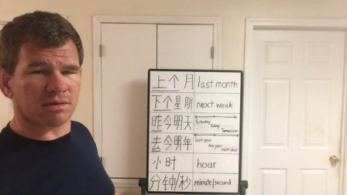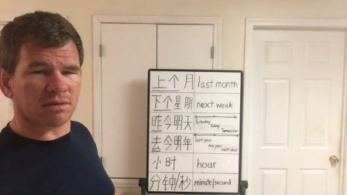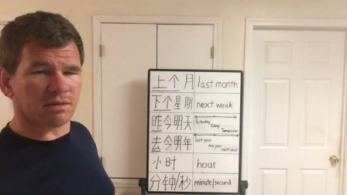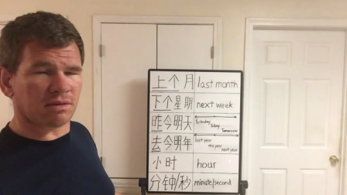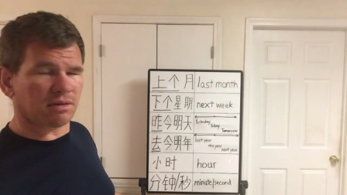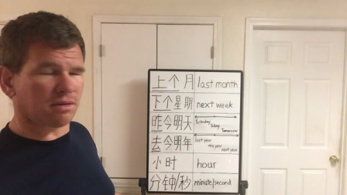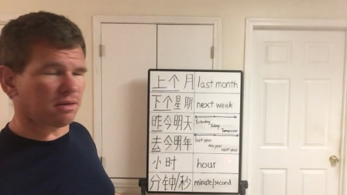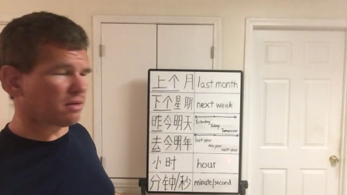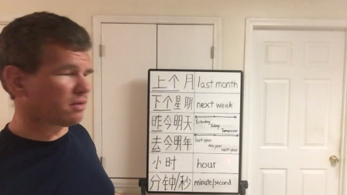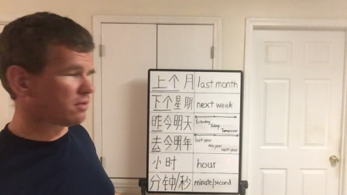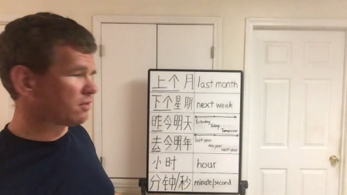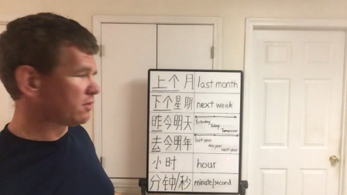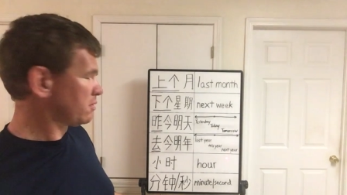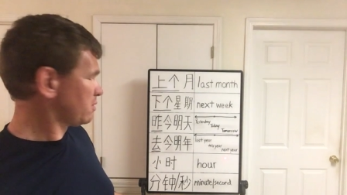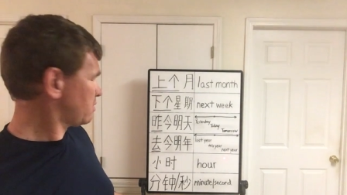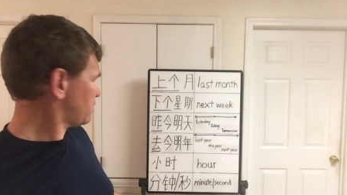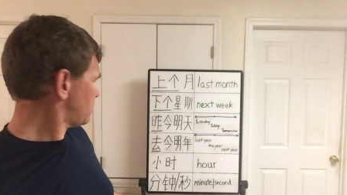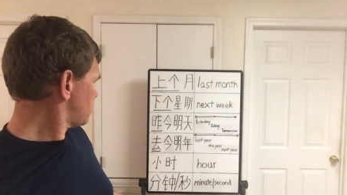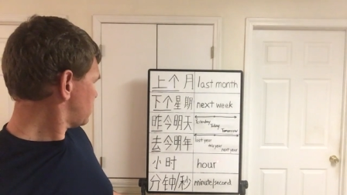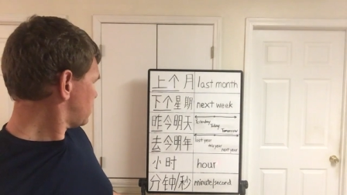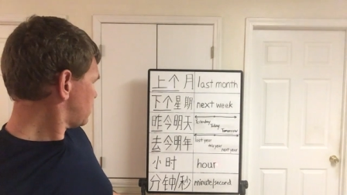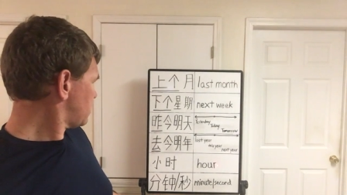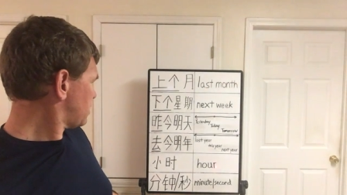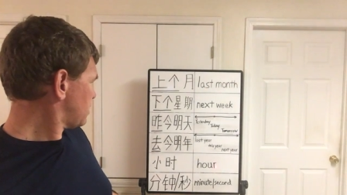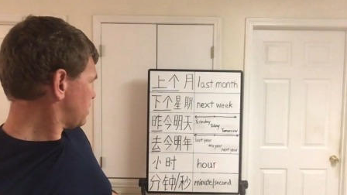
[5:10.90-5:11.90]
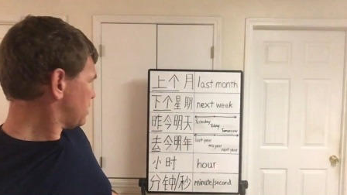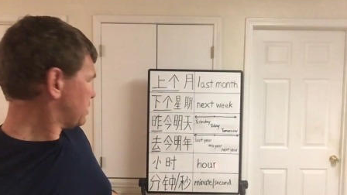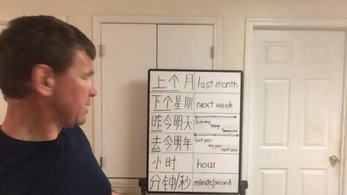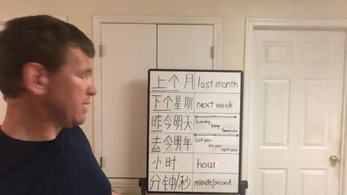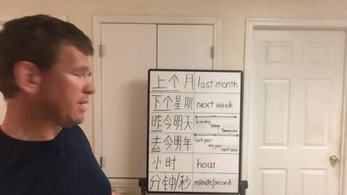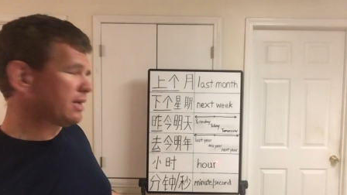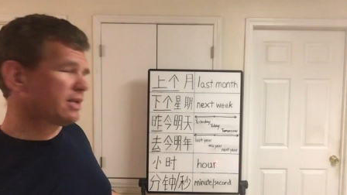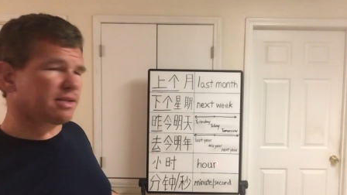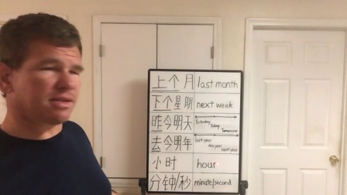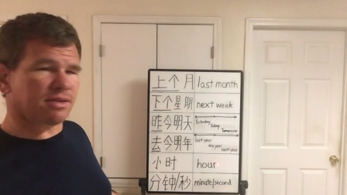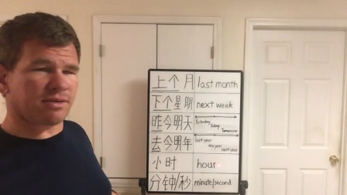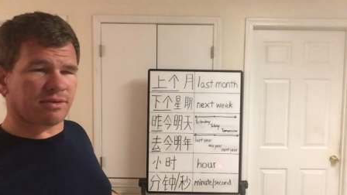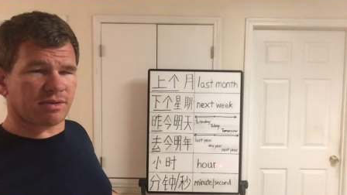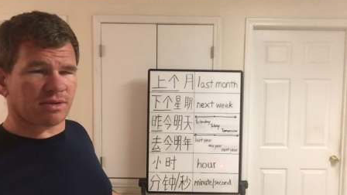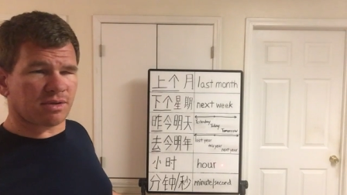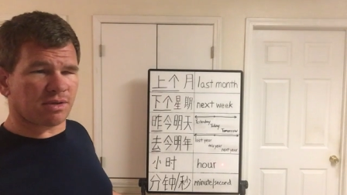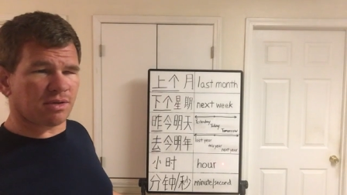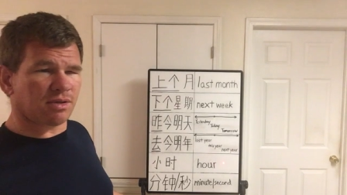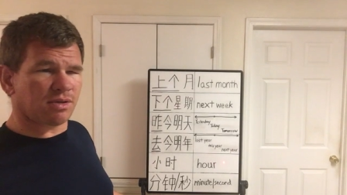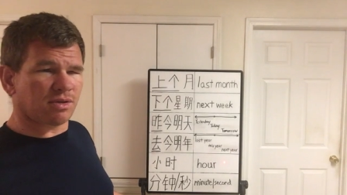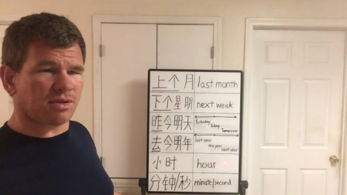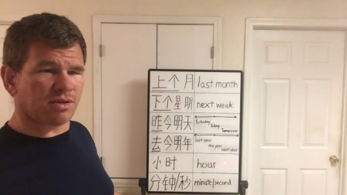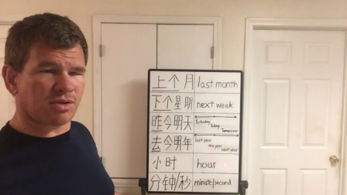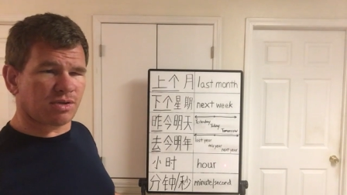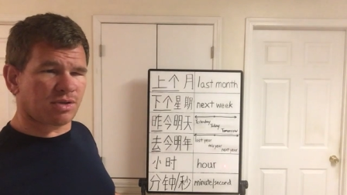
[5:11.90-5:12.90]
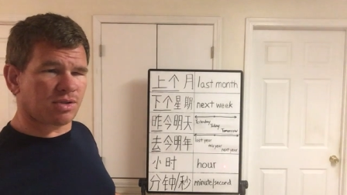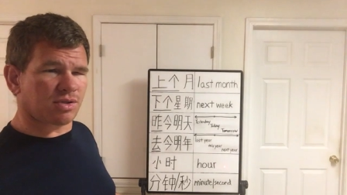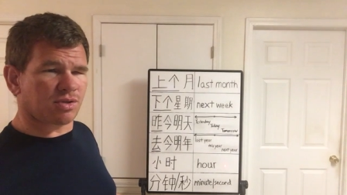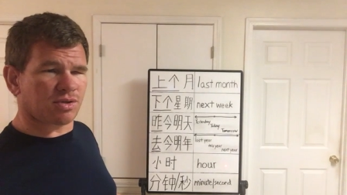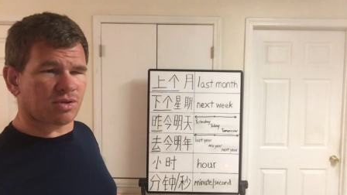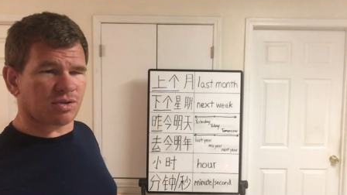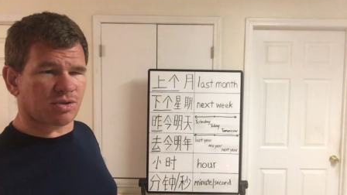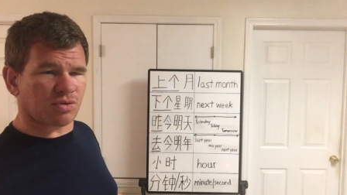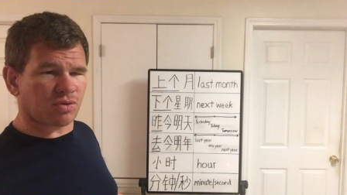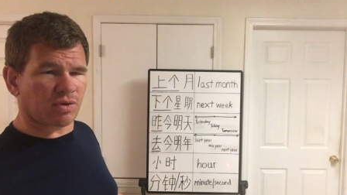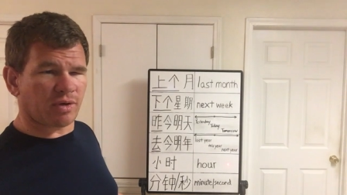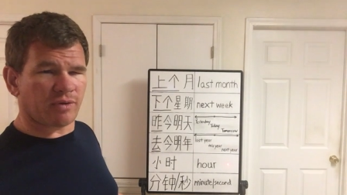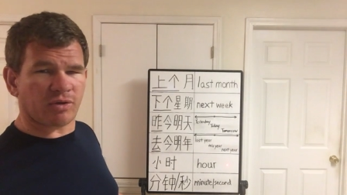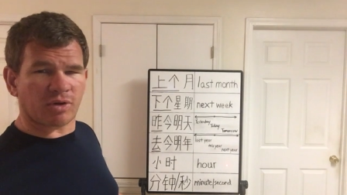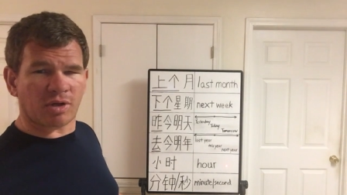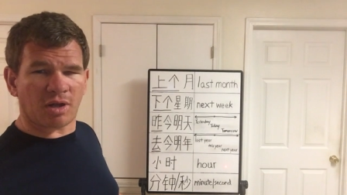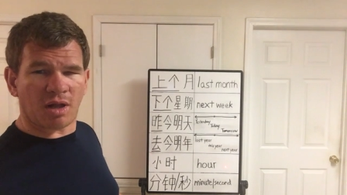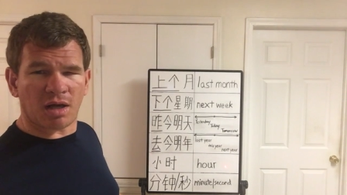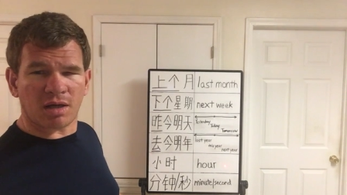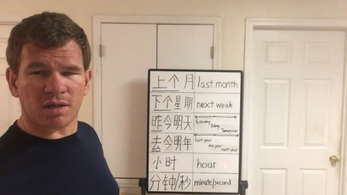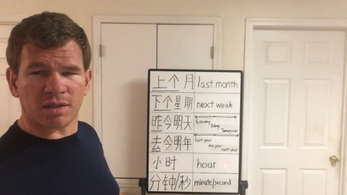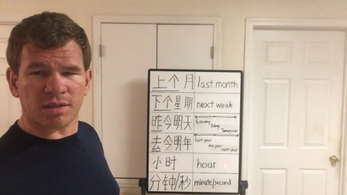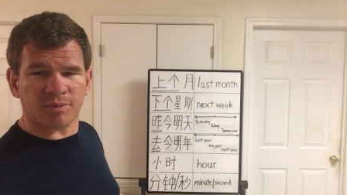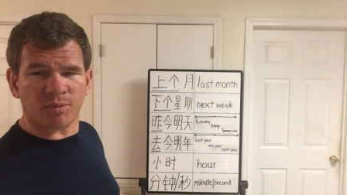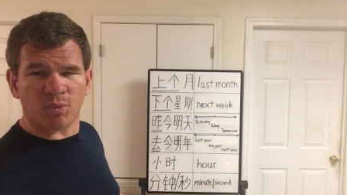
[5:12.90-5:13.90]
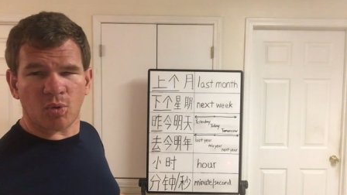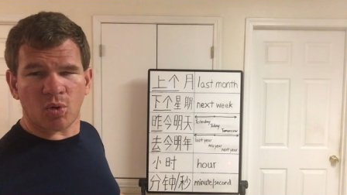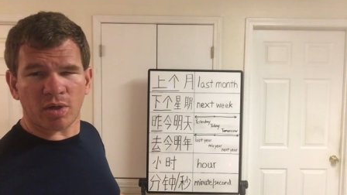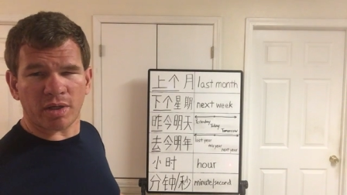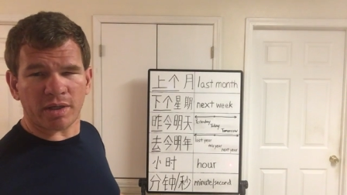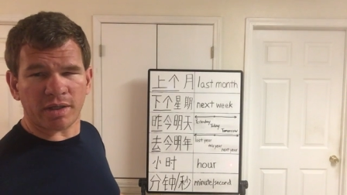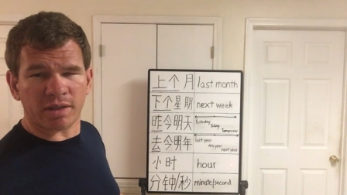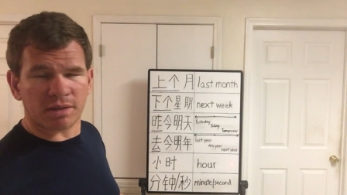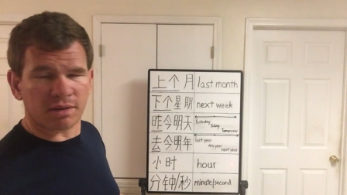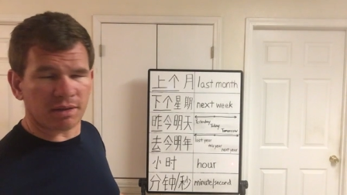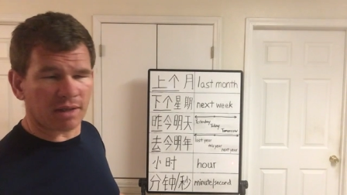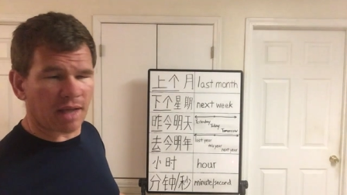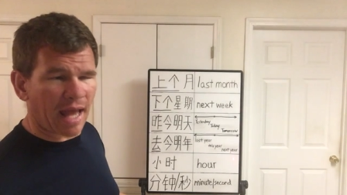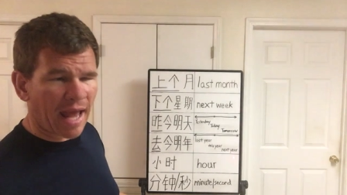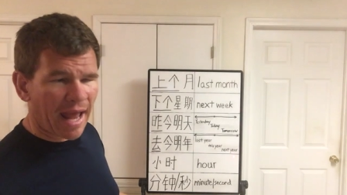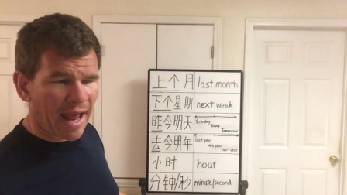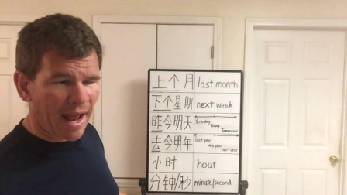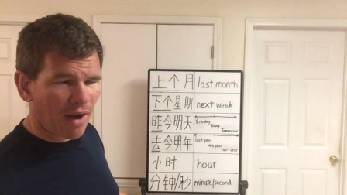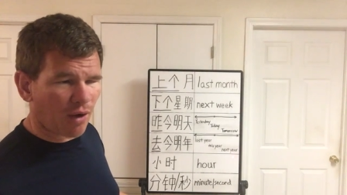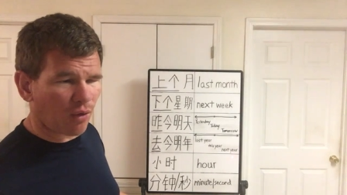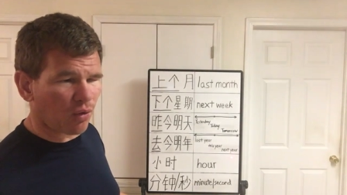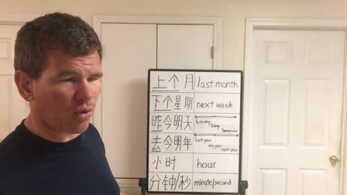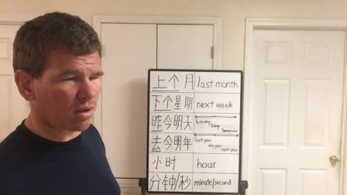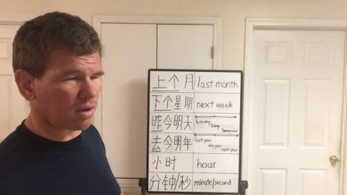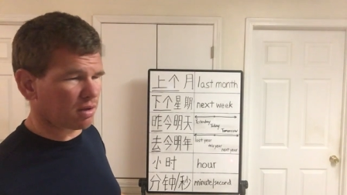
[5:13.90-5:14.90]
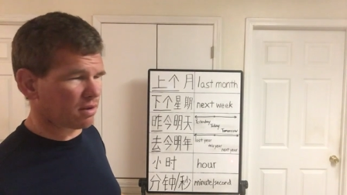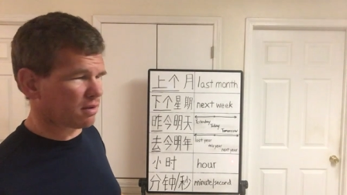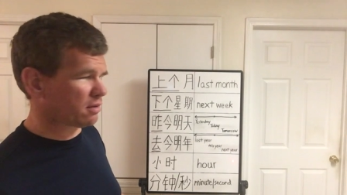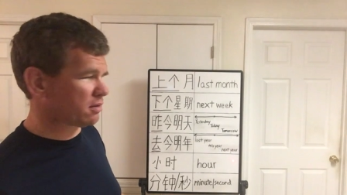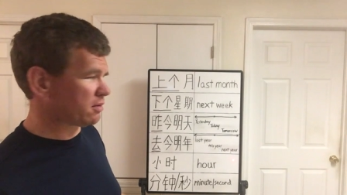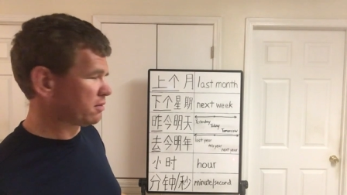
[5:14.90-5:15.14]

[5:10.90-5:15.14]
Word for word: You know, it's 12 o'clock in the morning, hour.